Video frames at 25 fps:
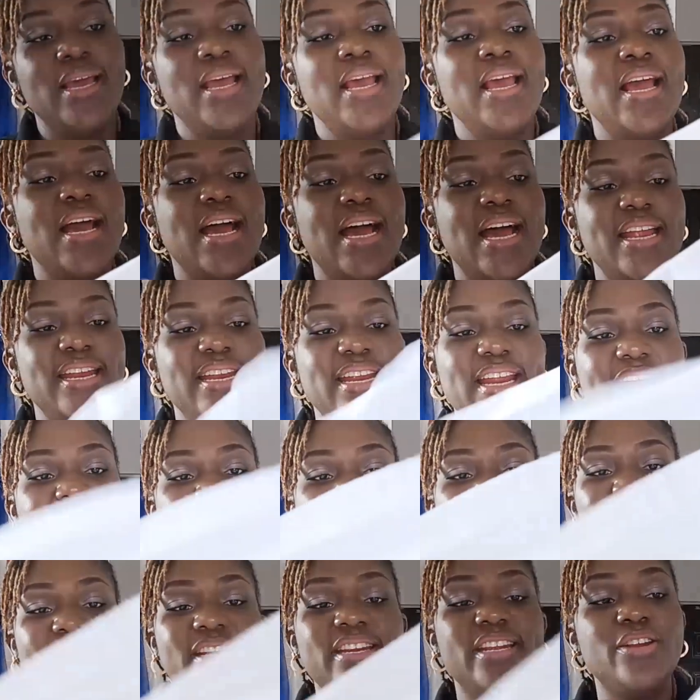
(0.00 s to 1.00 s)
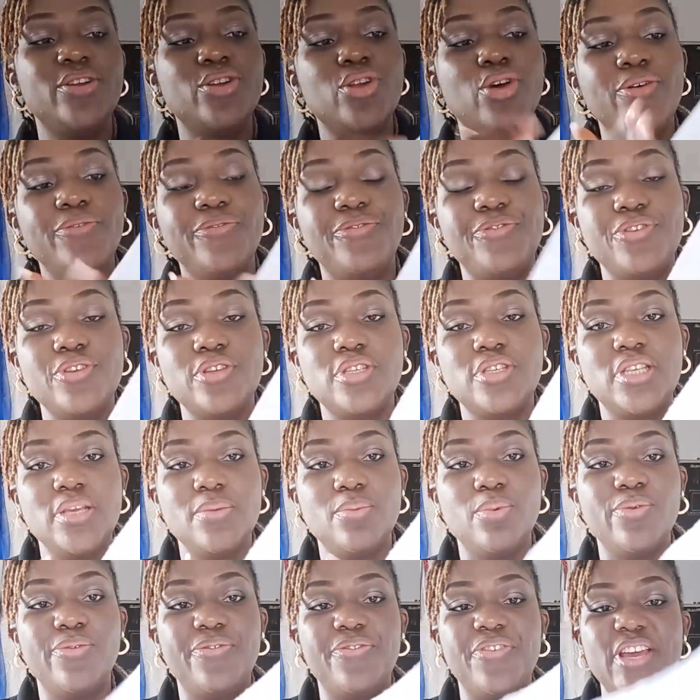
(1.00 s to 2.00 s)
and then the non-fusible
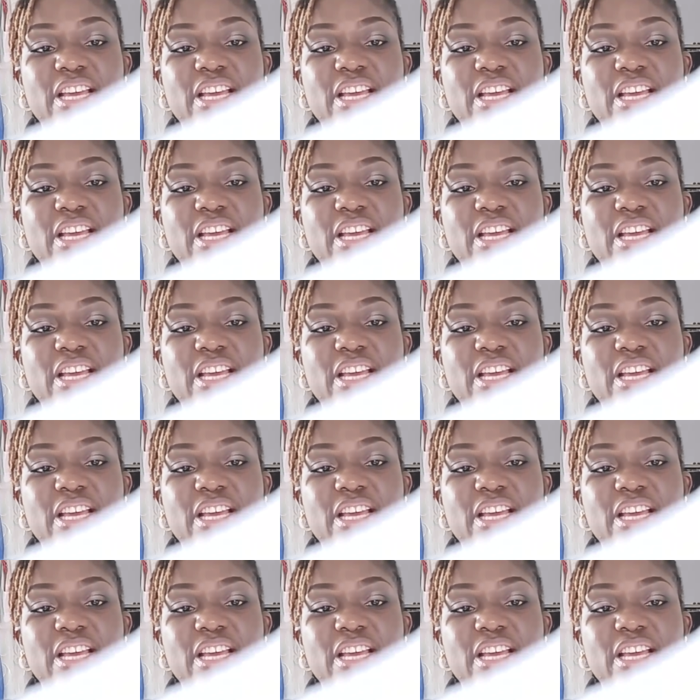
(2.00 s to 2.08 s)
face.